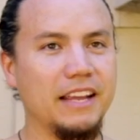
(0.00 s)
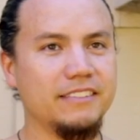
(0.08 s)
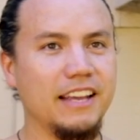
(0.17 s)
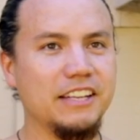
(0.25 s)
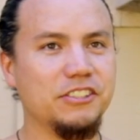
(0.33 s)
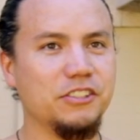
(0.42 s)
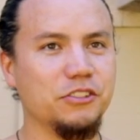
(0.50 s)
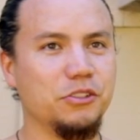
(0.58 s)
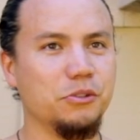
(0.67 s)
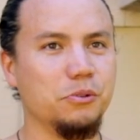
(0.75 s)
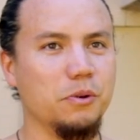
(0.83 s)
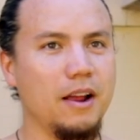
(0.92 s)
Pay attention
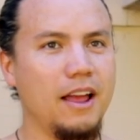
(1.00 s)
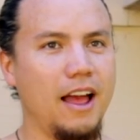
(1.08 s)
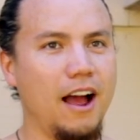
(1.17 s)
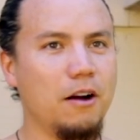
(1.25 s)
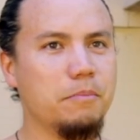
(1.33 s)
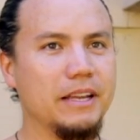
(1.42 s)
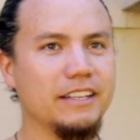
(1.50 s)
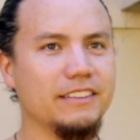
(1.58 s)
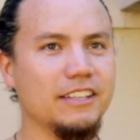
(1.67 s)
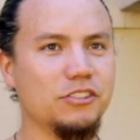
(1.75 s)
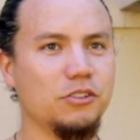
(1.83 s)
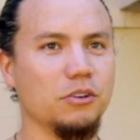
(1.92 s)
to how
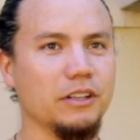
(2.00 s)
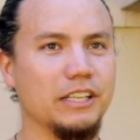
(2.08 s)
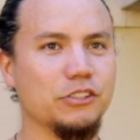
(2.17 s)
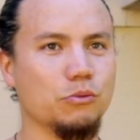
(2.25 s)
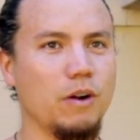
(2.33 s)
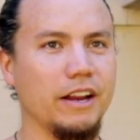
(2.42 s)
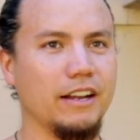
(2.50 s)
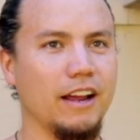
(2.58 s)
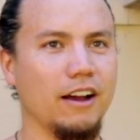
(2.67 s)
big this girl is right